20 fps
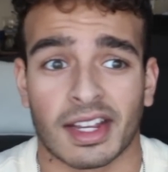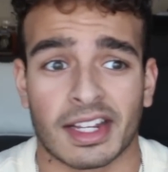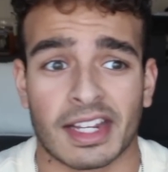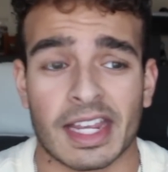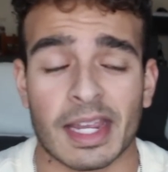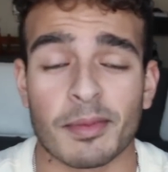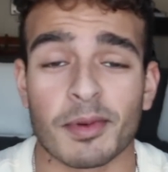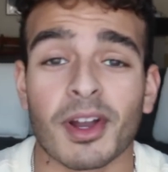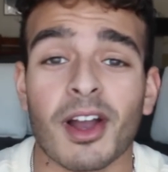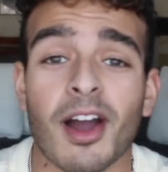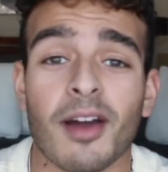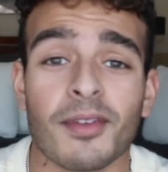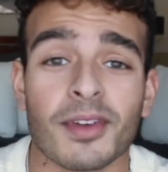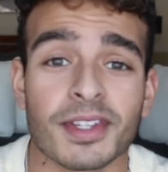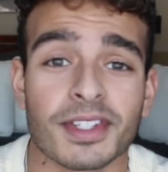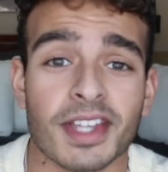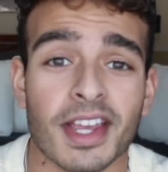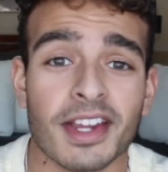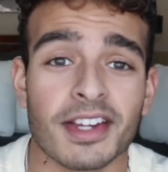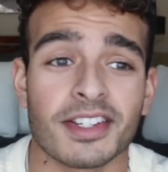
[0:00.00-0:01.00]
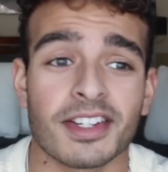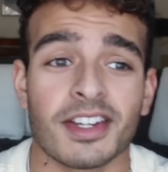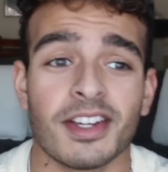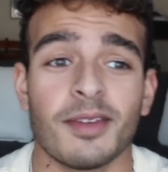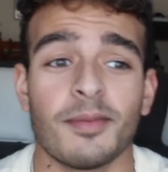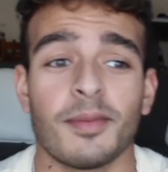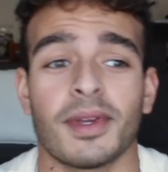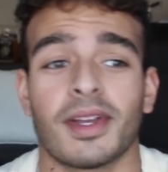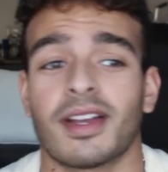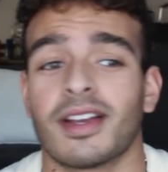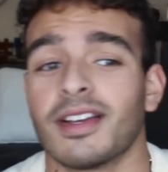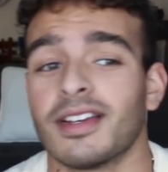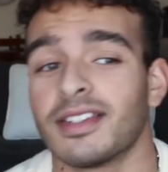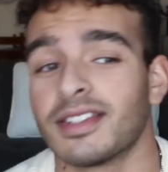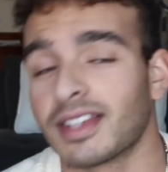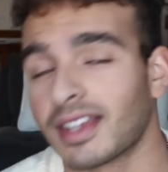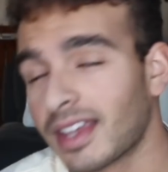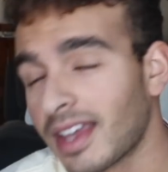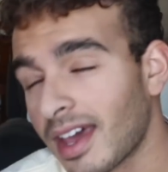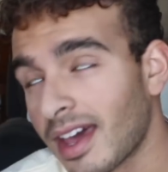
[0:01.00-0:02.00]
keep a conversation,
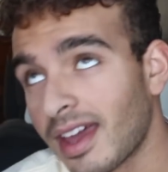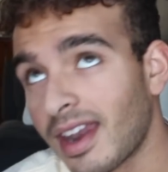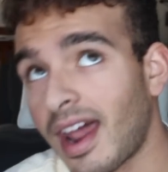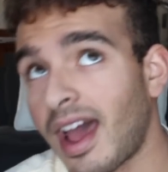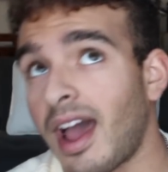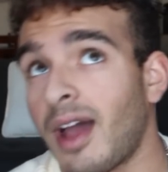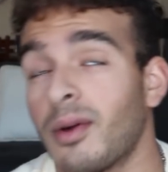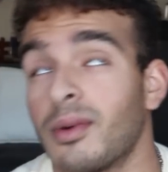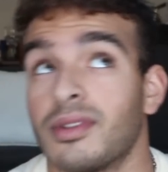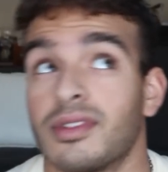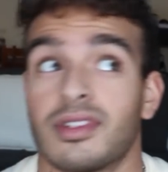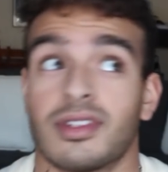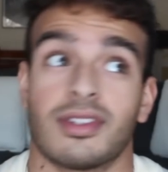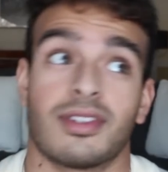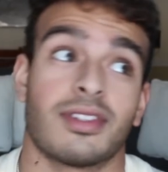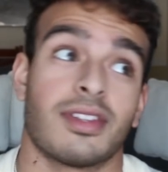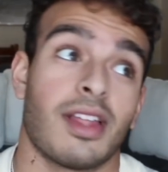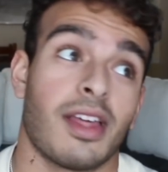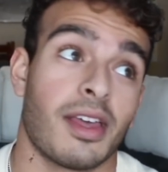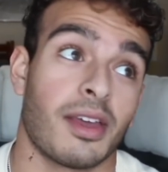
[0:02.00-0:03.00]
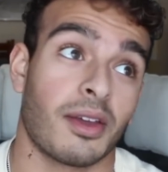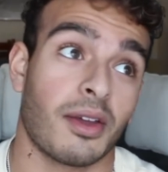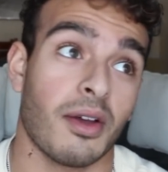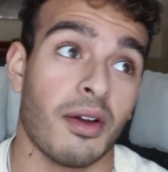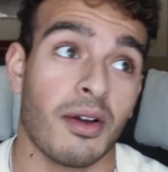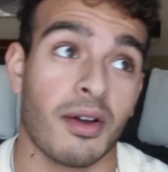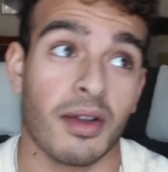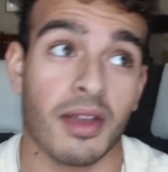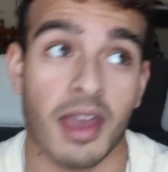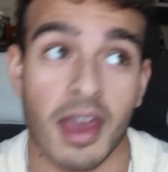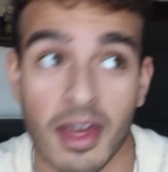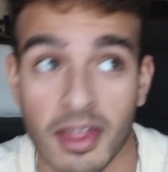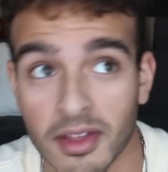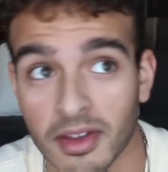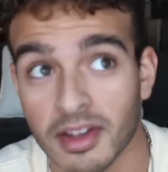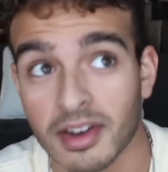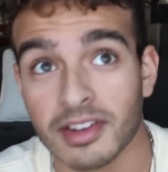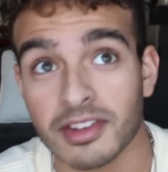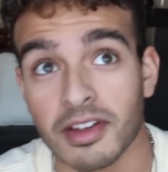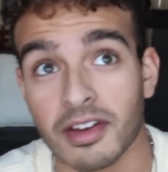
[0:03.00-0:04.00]
because again, I was just oh yeah, they're
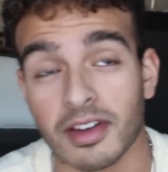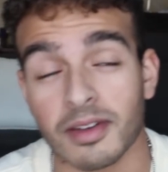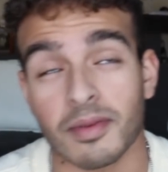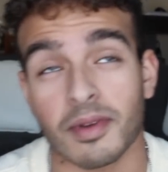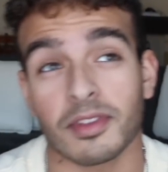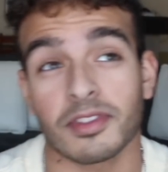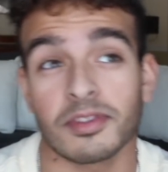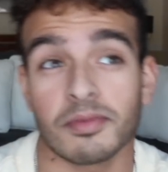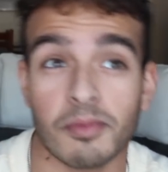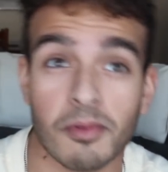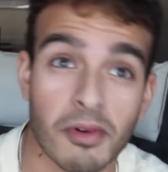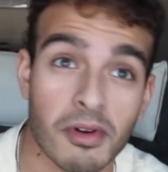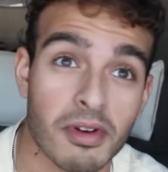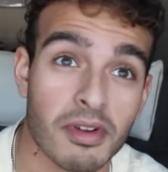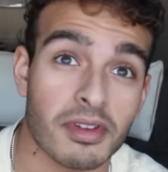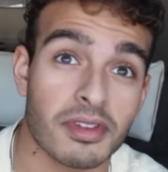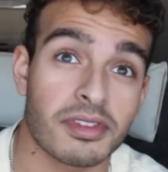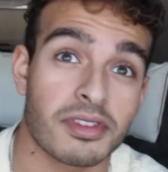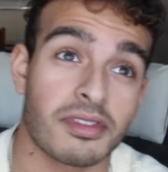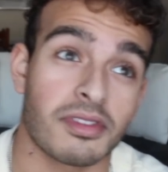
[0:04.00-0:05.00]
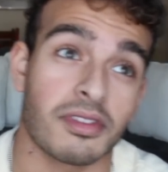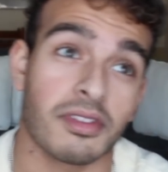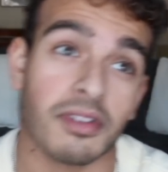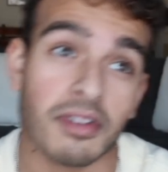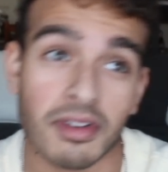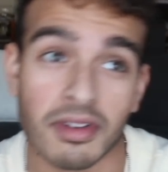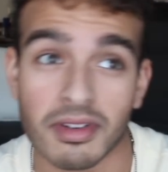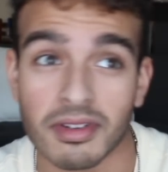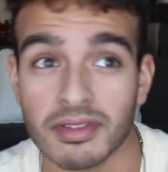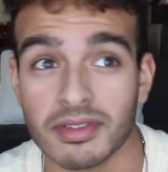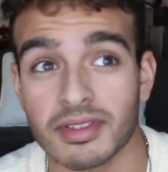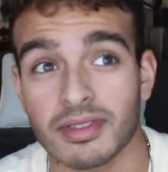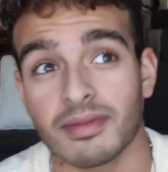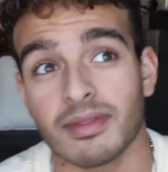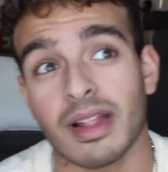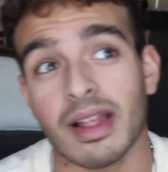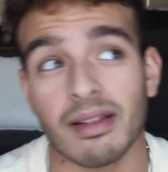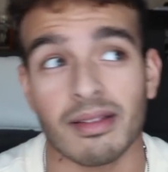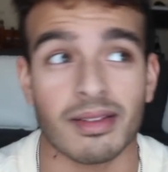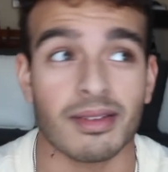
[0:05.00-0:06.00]
gonna talk about sports and girls and
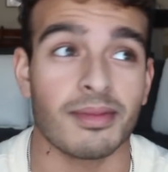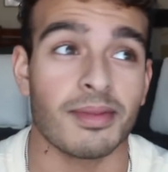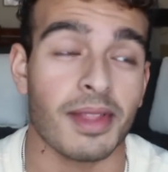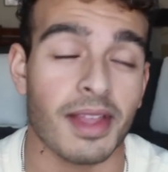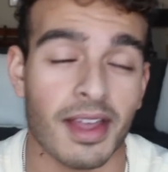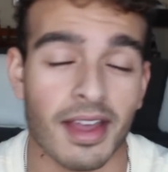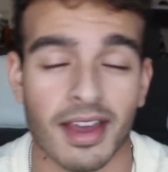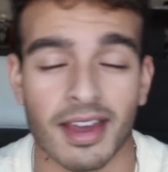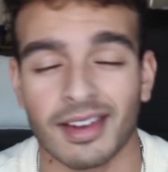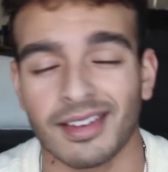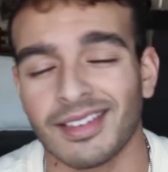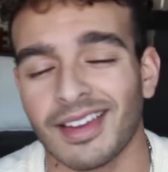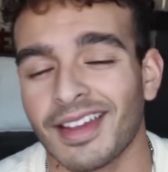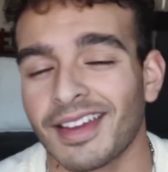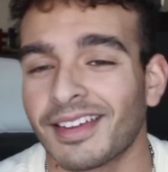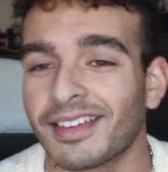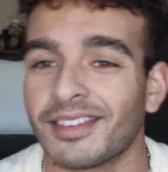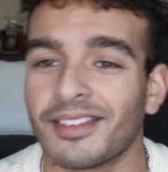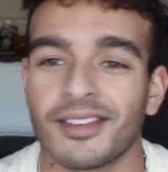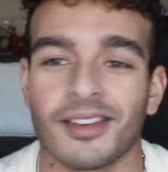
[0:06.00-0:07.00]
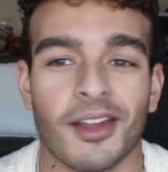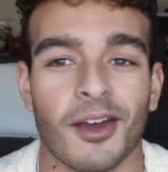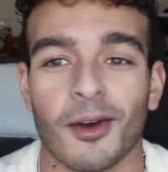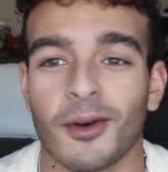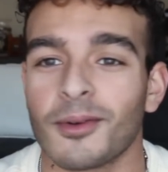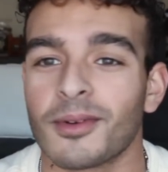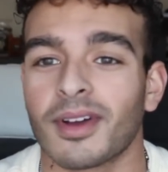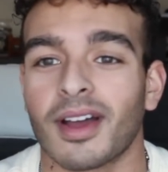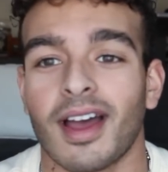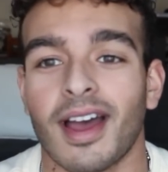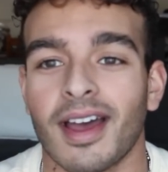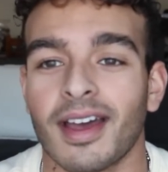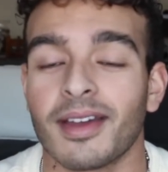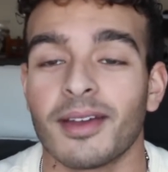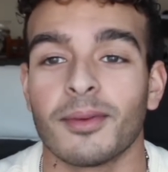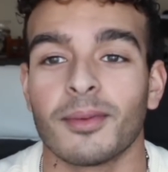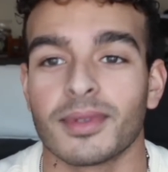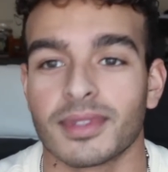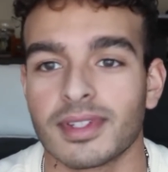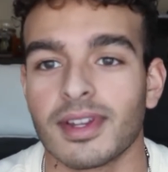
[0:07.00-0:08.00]
blah blah blah, and no,
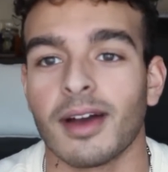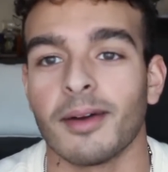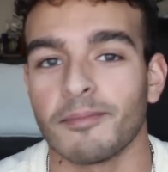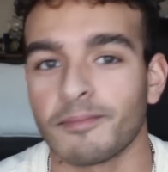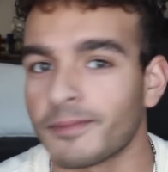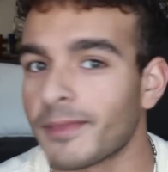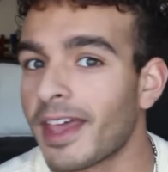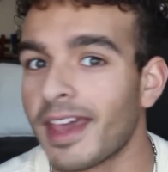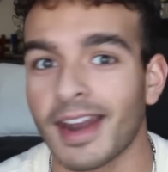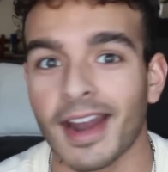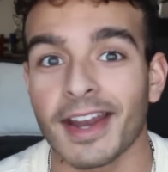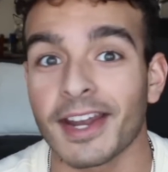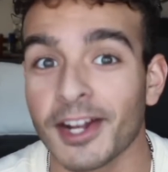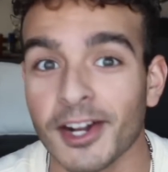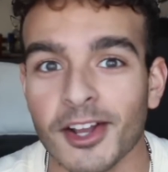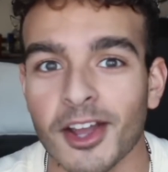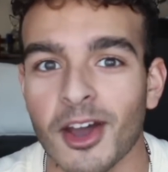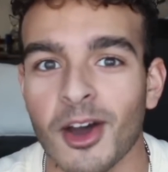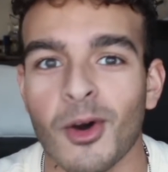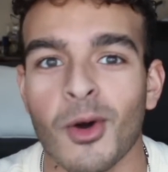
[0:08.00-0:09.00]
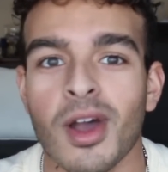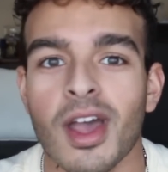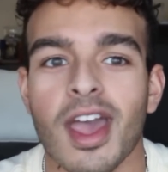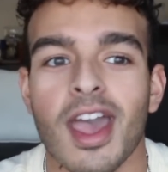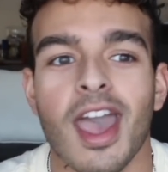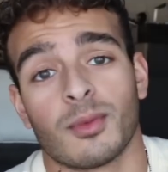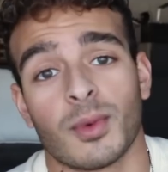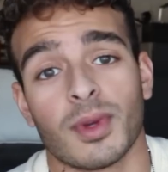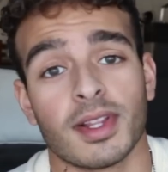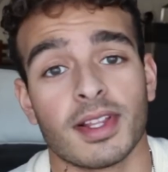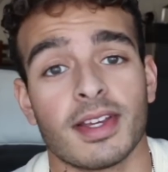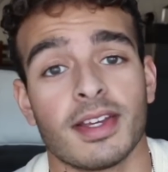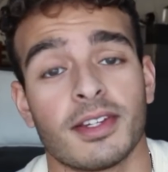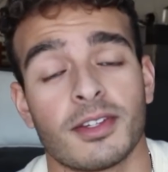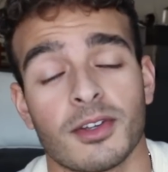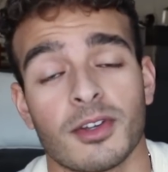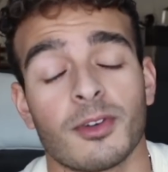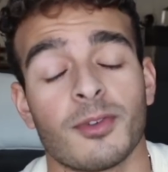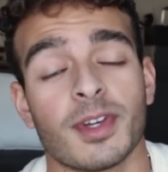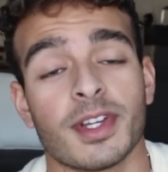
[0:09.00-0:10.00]
I was dumb and I didn't go. Really
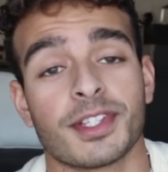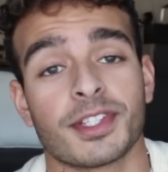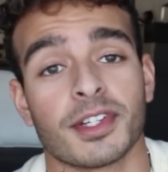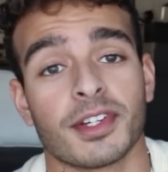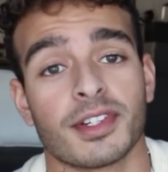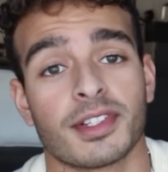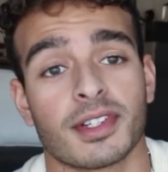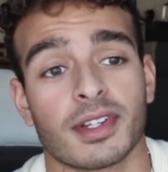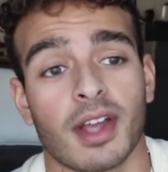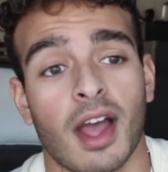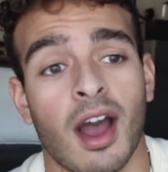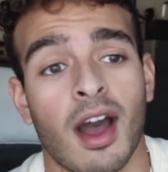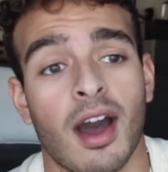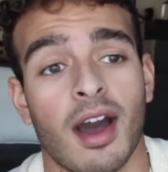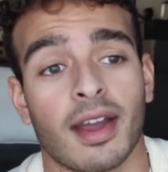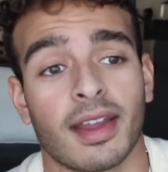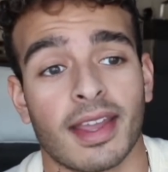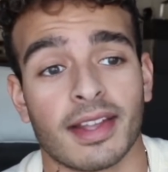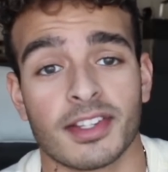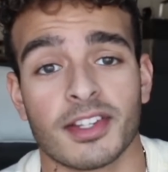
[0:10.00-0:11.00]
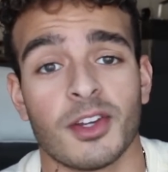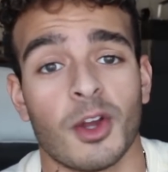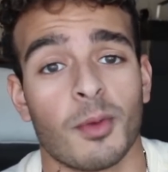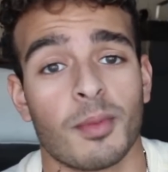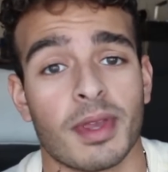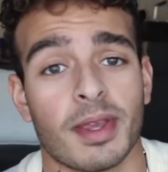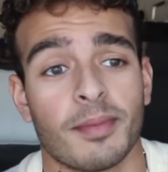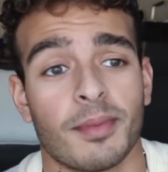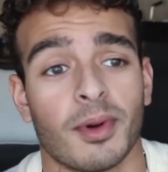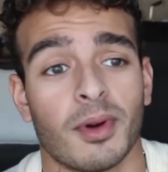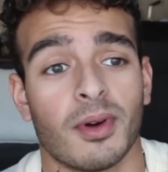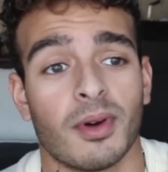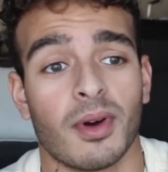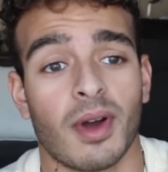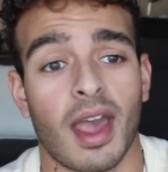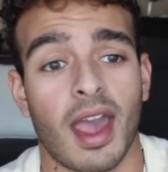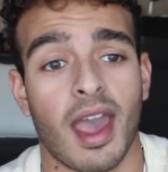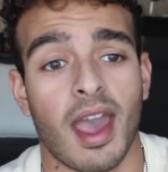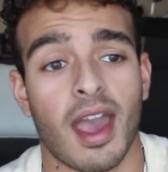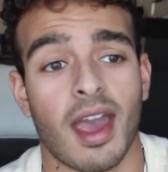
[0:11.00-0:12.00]
do your research, get to know people,
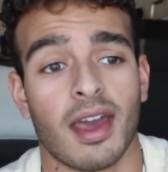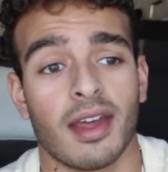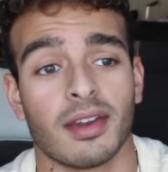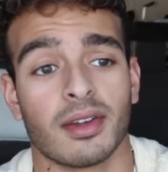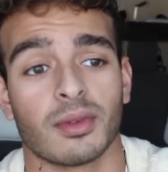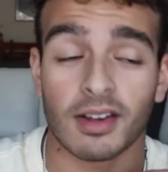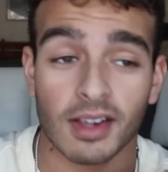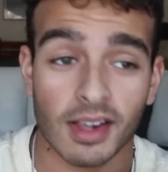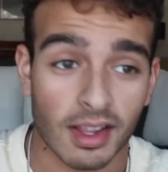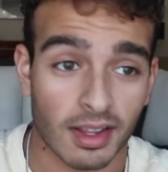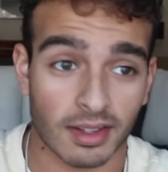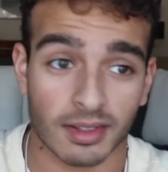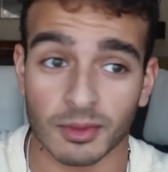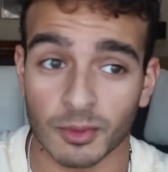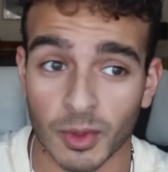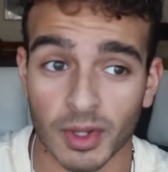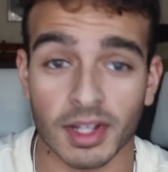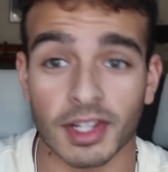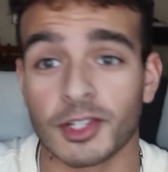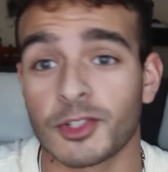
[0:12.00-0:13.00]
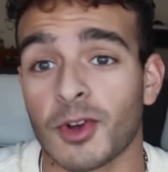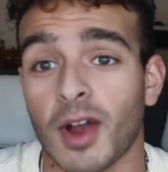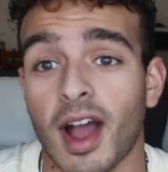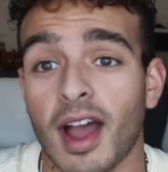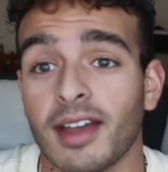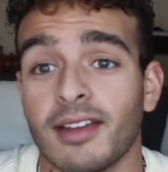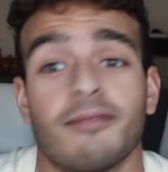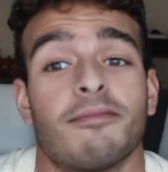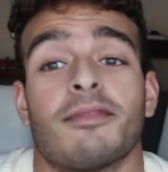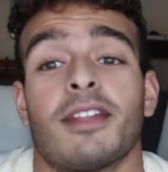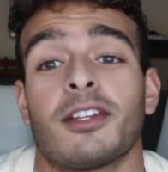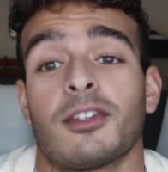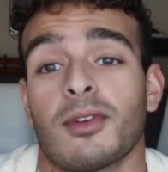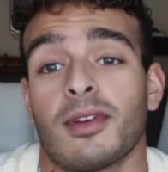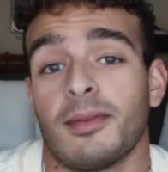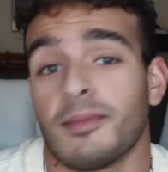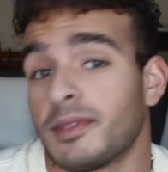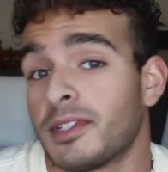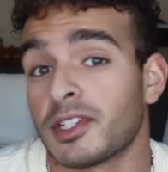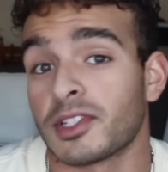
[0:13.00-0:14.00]
and really try. That's
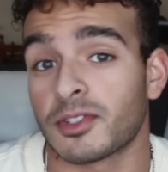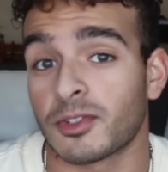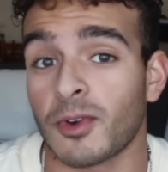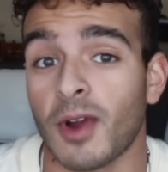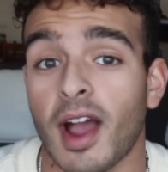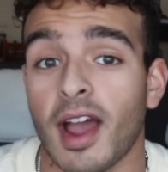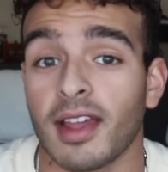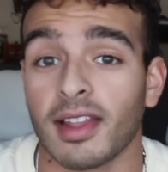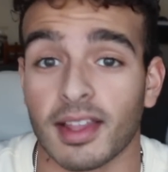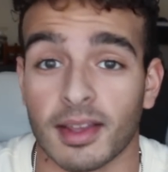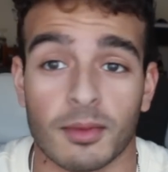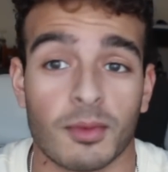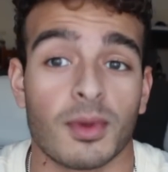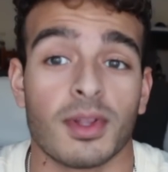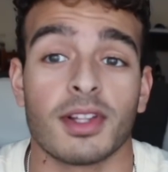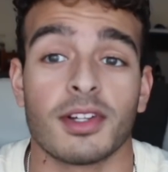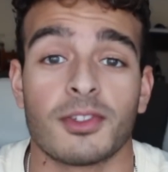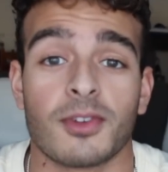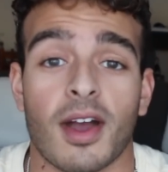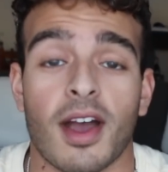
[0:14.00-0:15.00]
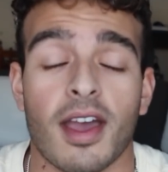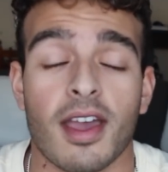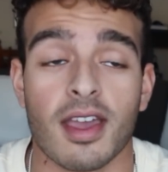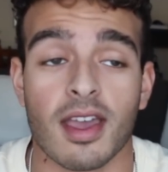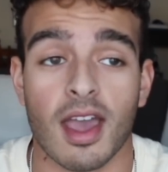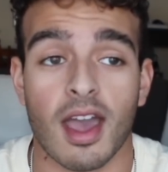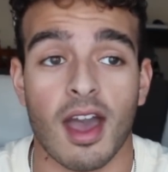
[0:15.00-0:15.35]
what just try, really try.